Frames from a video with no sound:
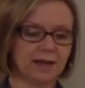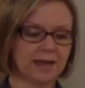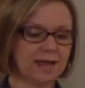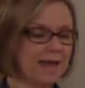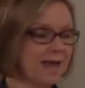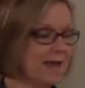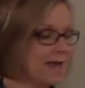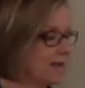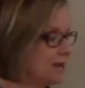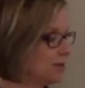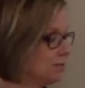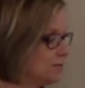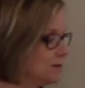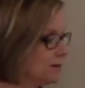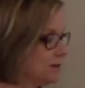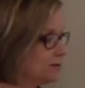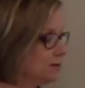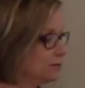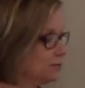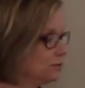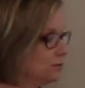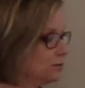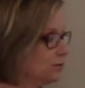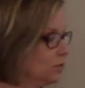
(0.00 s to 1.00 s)
Haman
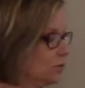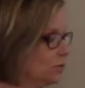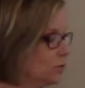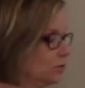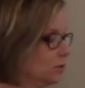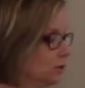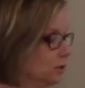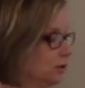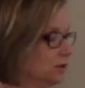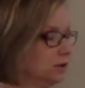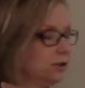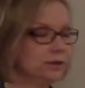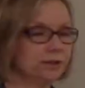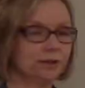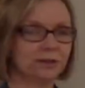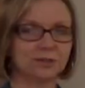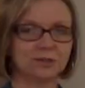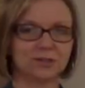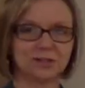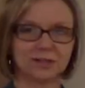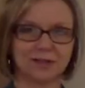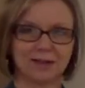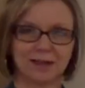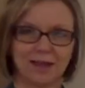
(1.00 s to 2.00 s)
looked
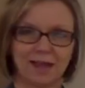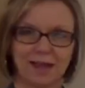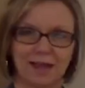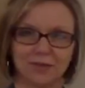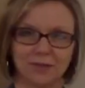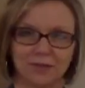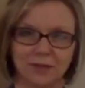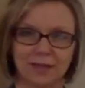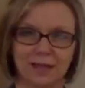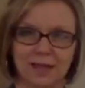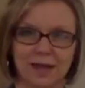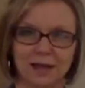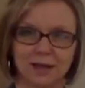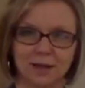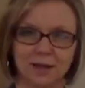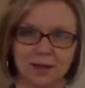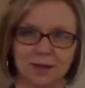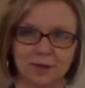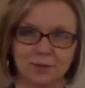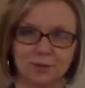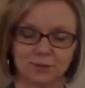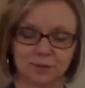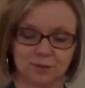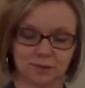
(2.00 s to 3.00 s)
at the
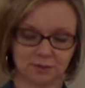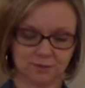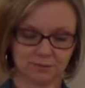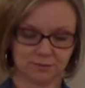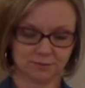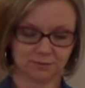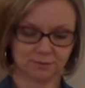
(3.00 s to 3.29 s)
gallows.